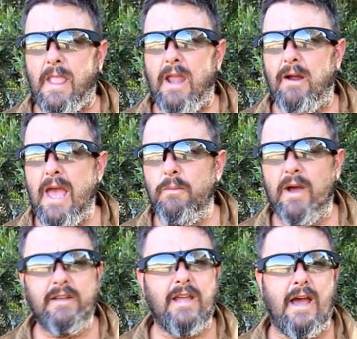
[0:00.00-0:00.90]
and I had
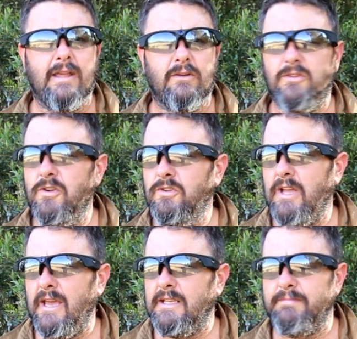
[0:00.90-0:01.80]
one take or two
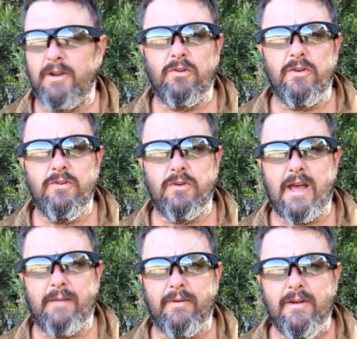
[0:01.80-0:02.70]
takes but I couldn't hook
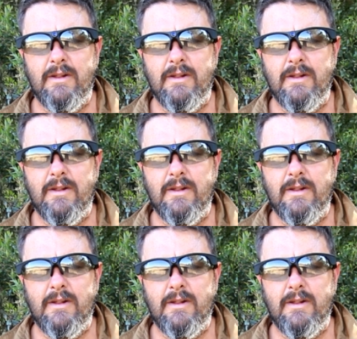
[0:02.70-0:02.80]
up.